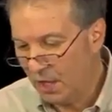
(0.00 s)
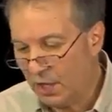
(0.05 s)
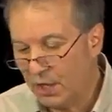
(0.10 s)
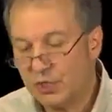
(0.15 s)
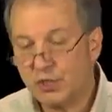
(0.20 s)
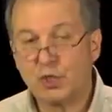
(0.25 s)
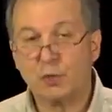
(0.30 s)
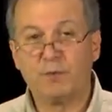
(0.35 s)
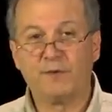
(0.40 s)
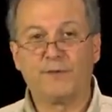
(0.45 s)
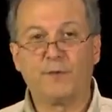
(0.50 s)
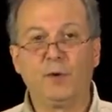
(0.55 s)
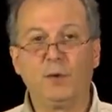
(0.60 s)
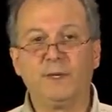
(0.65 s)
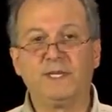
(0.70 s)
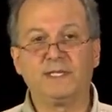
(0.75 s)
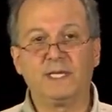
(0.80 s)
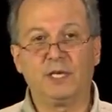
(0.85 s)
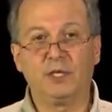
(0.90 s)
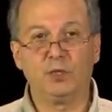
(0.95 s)
So before we
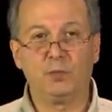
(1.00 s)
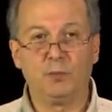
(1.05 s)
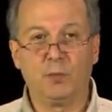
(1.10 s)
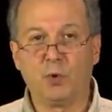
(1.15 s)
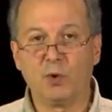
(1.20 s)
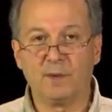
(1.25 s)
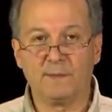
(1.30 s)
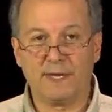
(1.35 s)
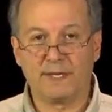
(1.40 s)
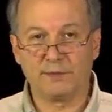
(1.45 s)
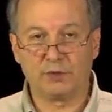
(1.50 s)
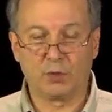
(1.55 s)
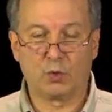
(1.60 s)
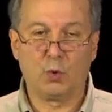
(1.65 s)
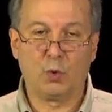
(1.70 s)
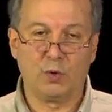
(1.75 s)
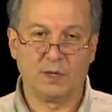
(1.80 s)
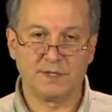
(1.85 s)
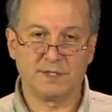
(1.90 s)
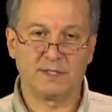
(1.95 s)
tell you more about the
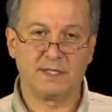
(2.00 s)
course,